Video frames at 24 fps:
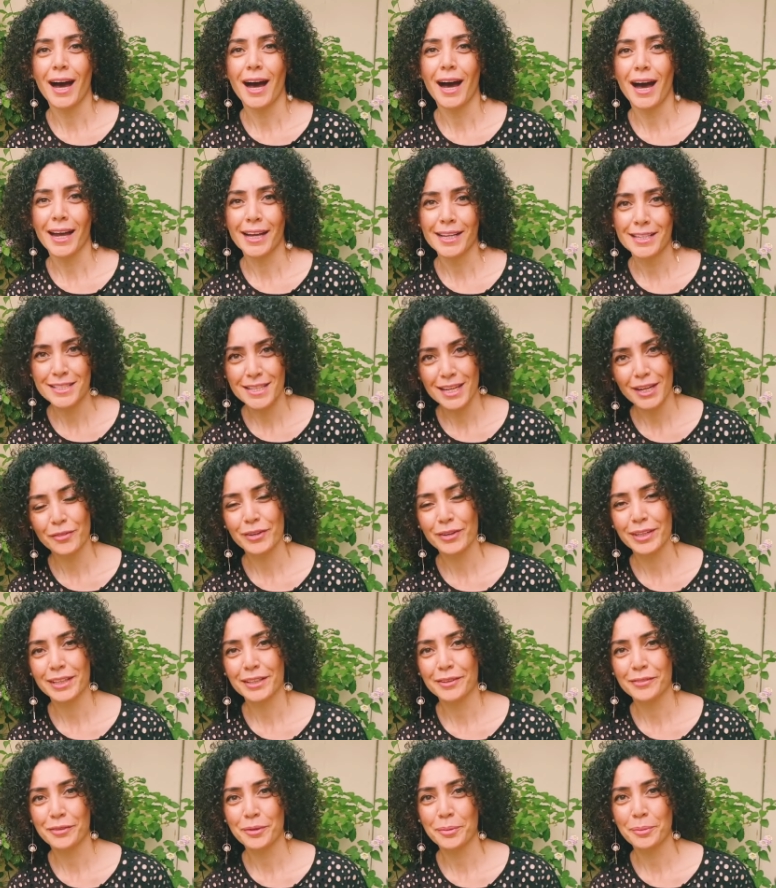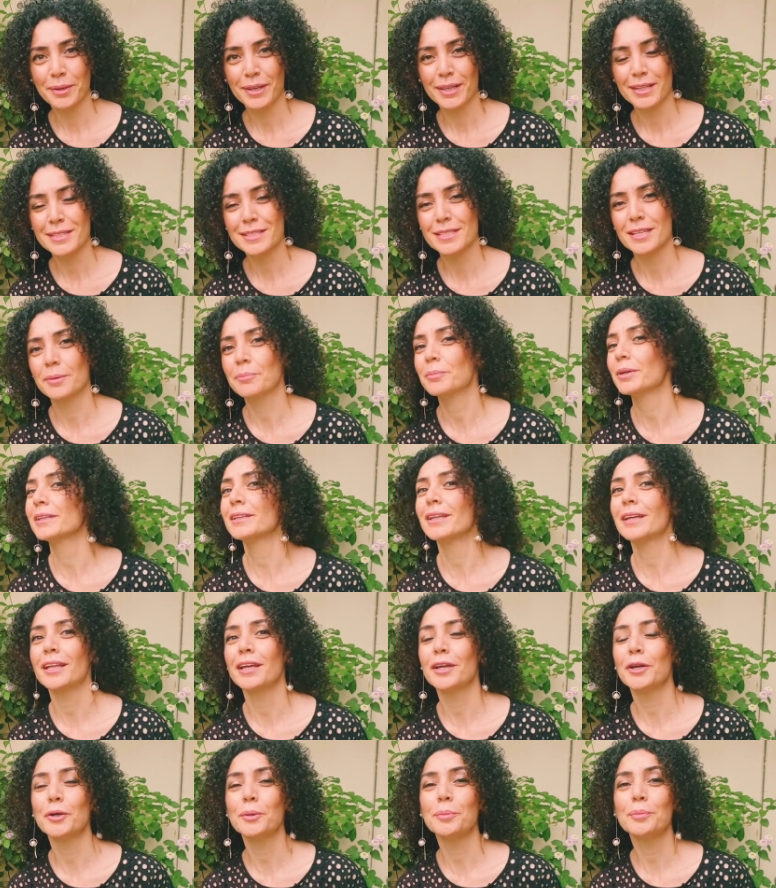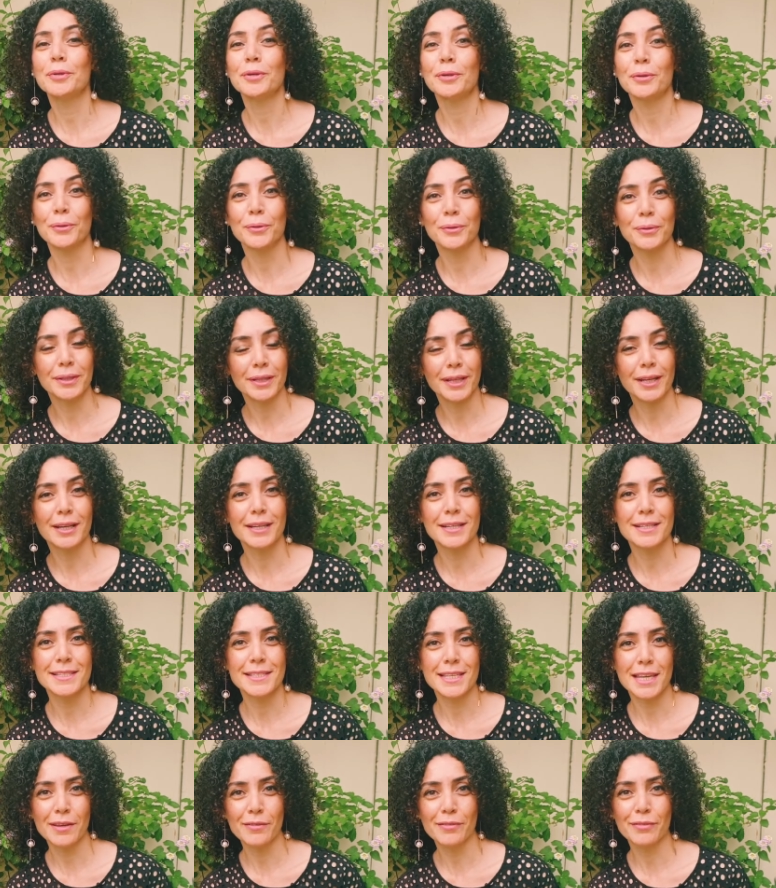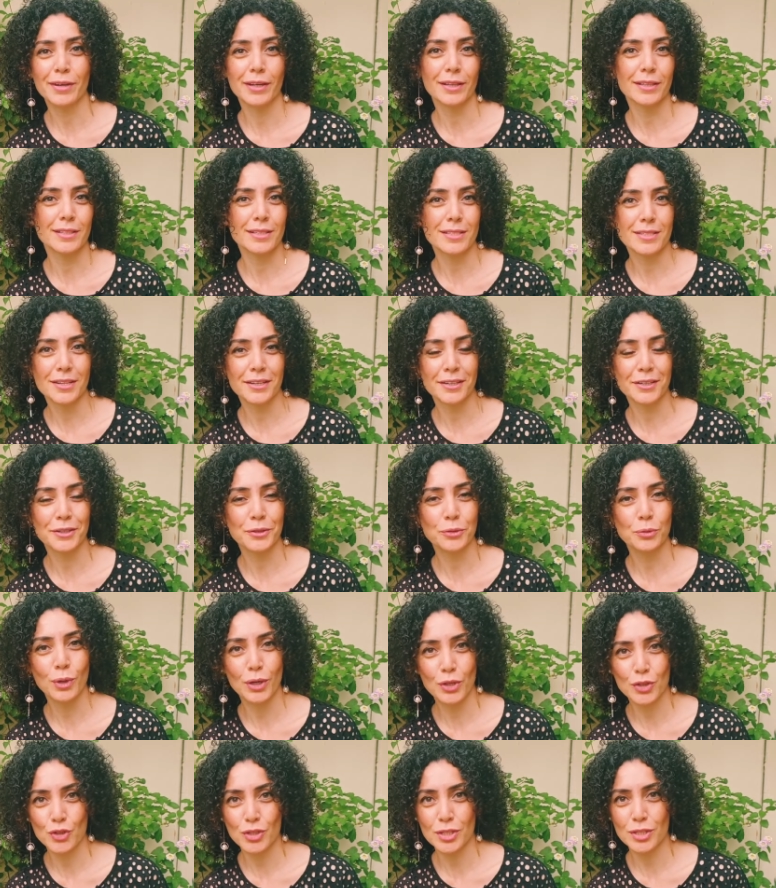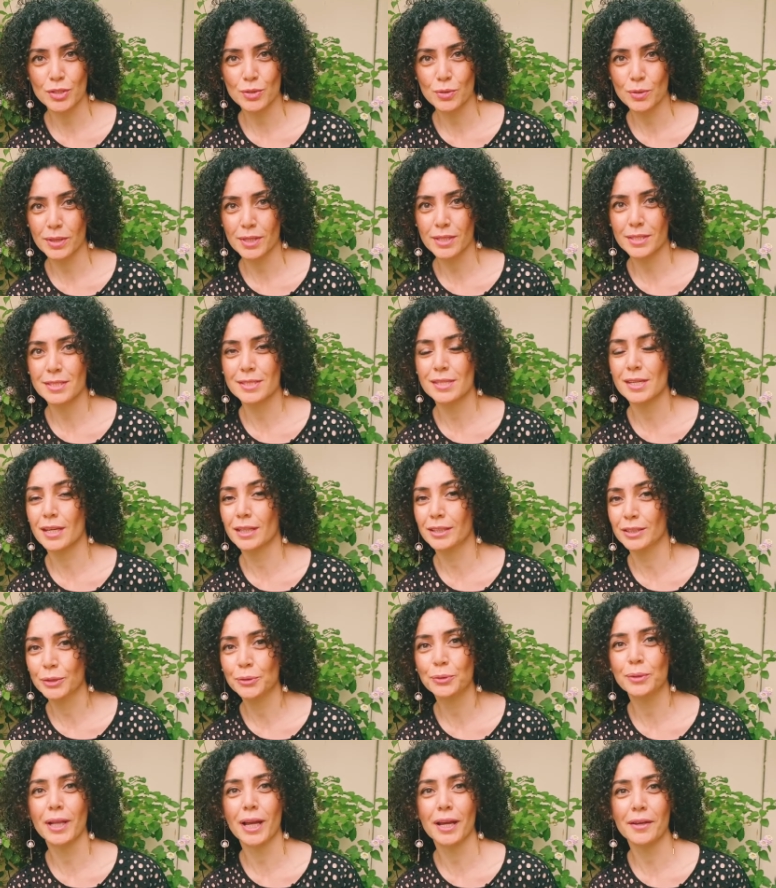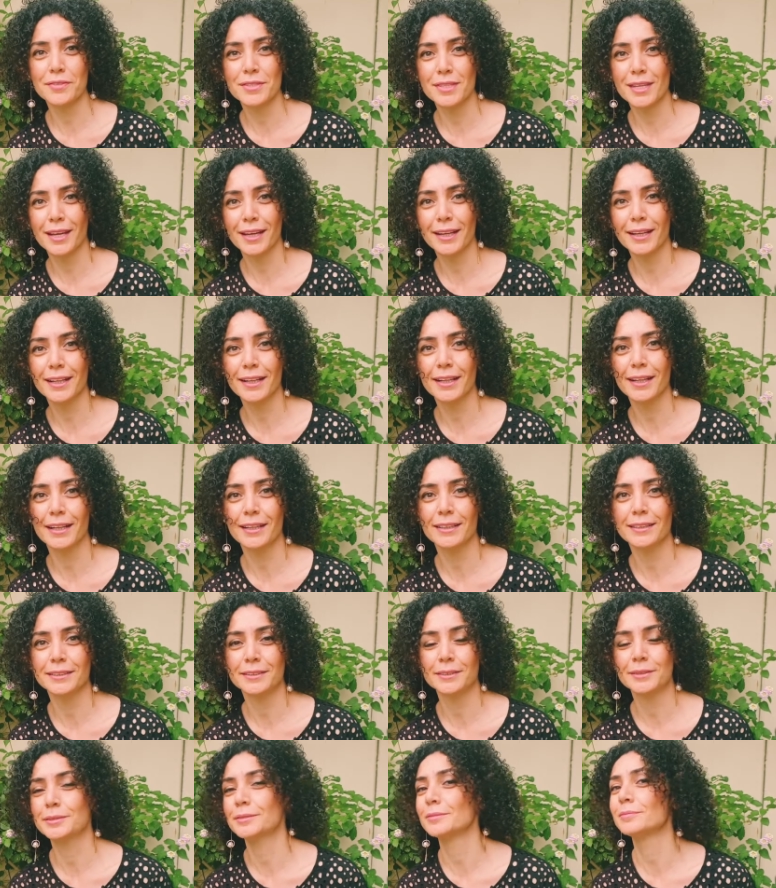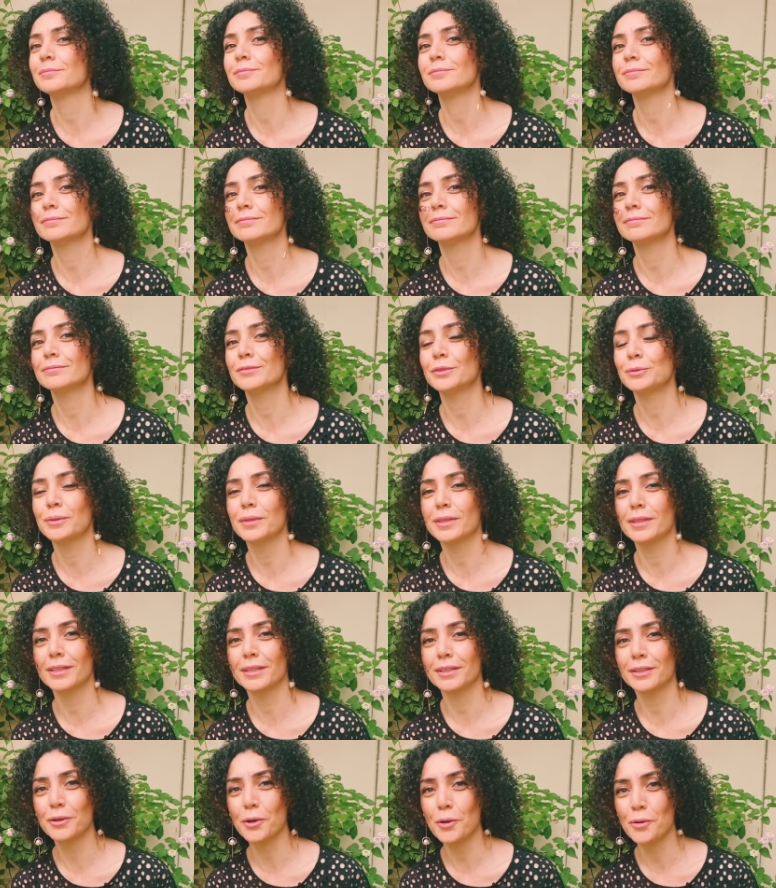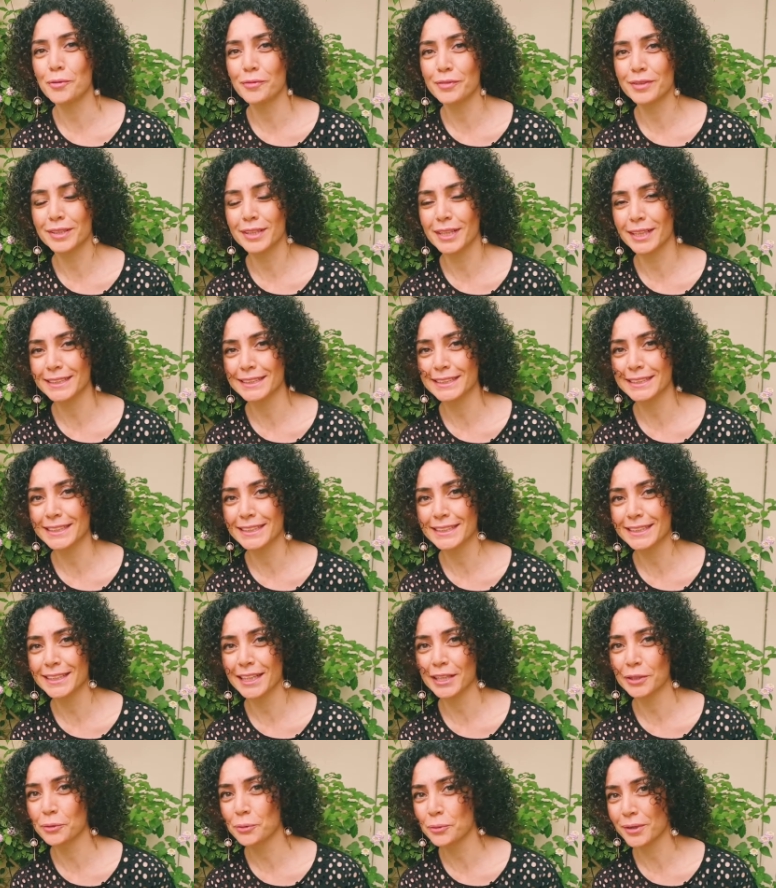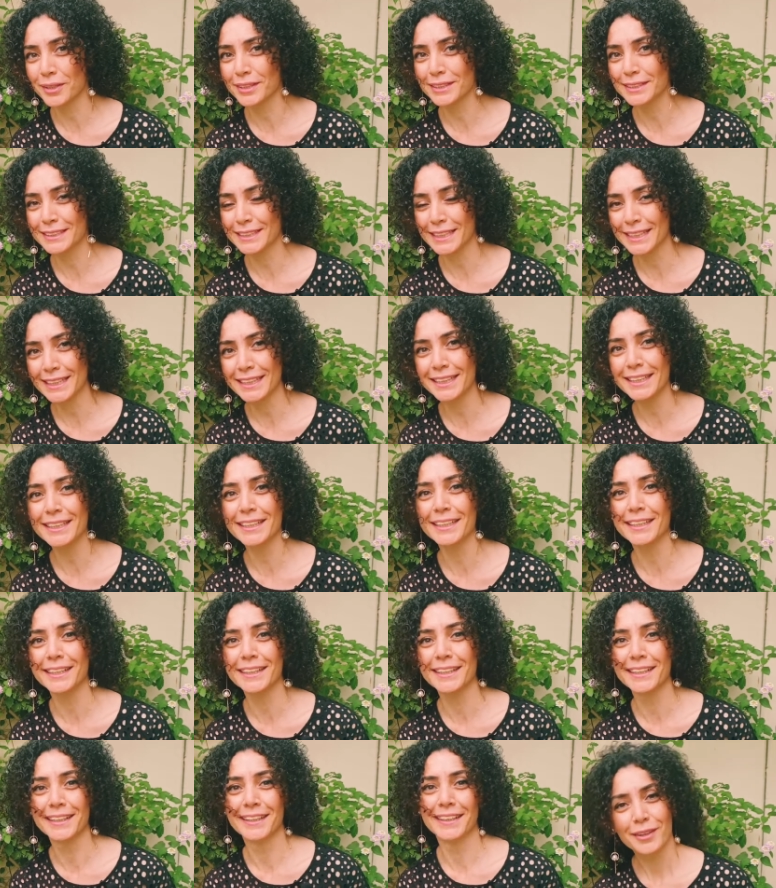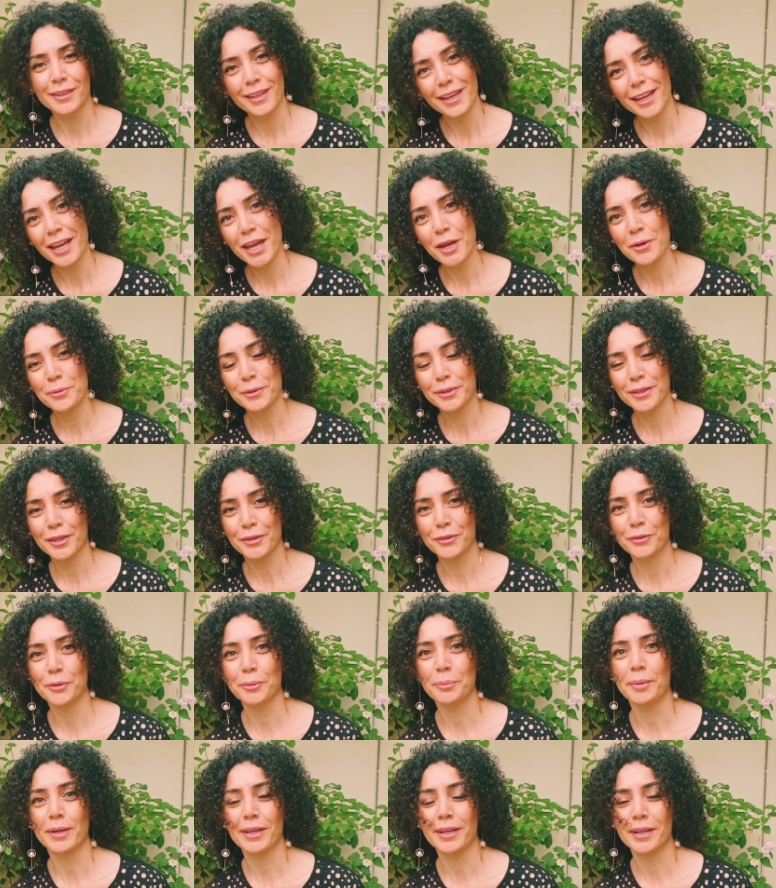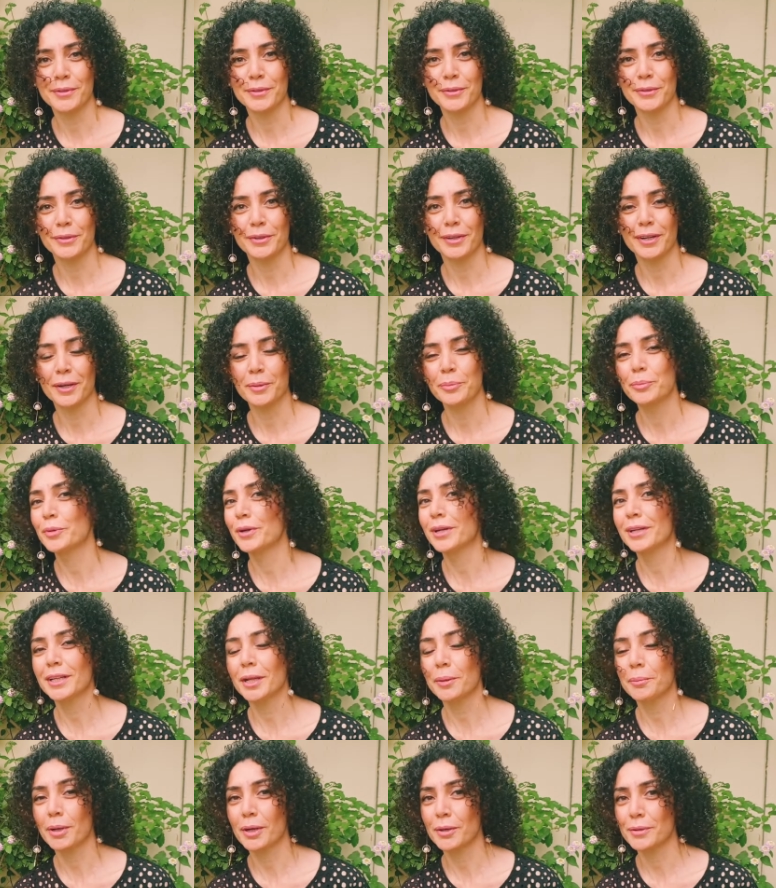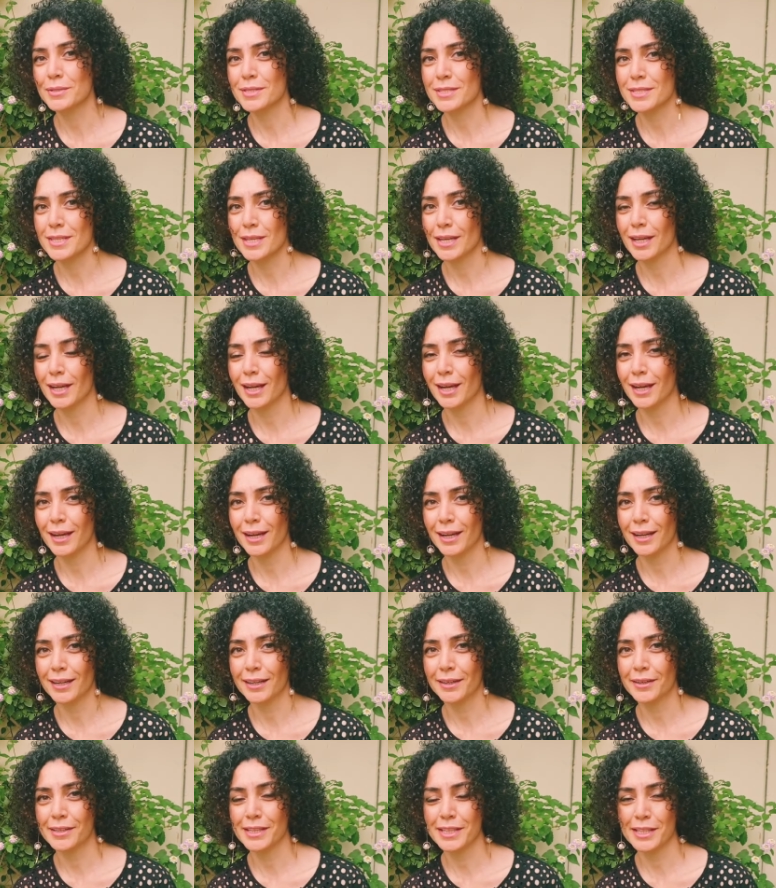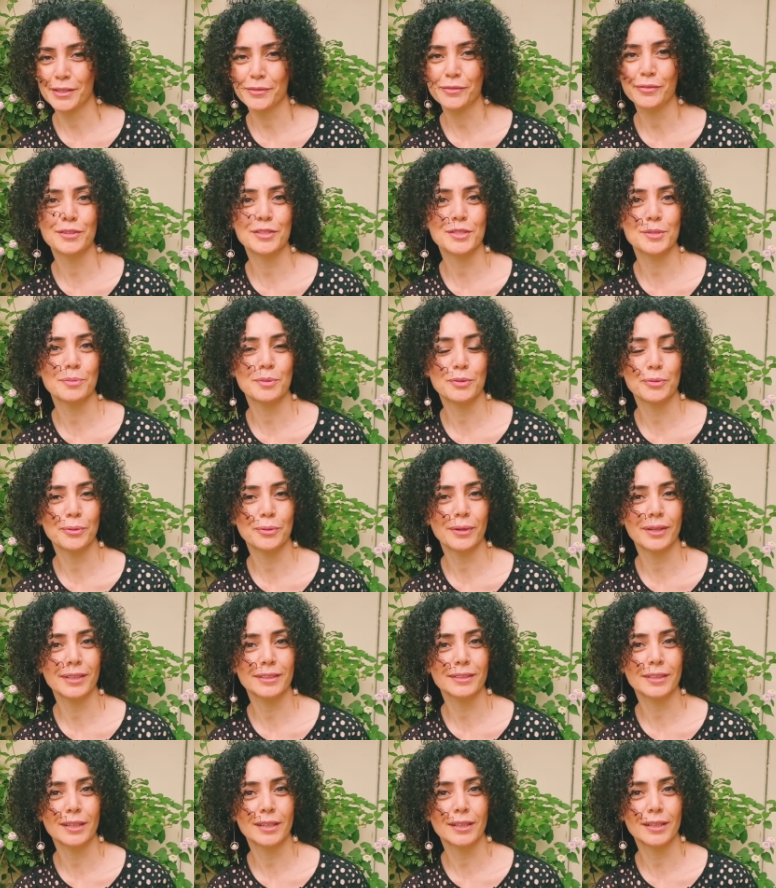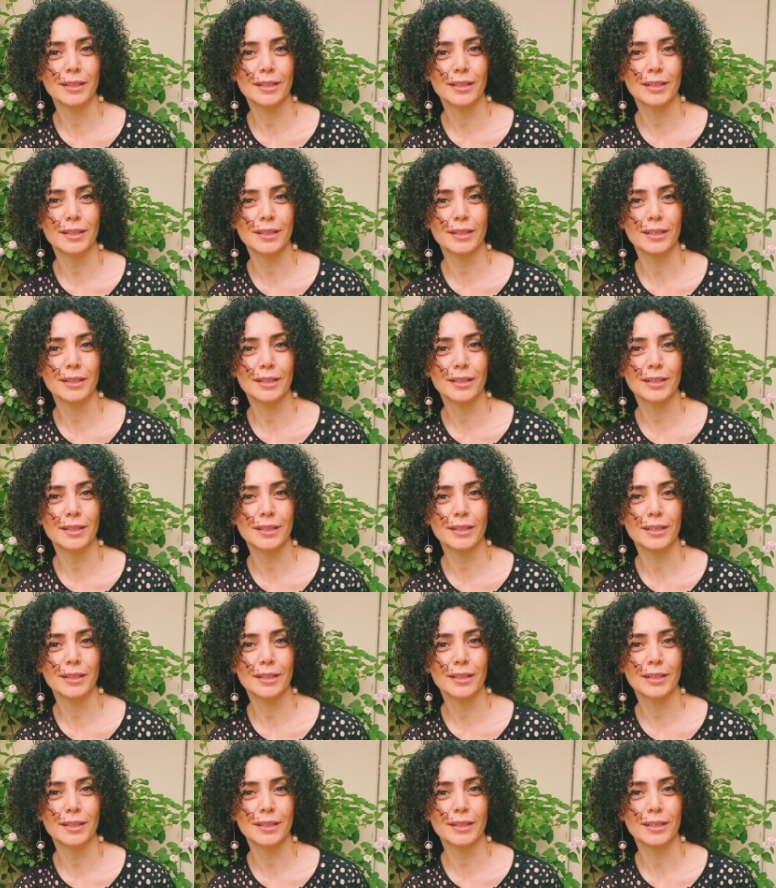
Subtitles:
Hi, it's Irini from Kids Summit, and I hope you're all safe and started to adjust to this new lifestyle with the COVID-19 and quarantine. Today I wanted to pick your brain about the difference between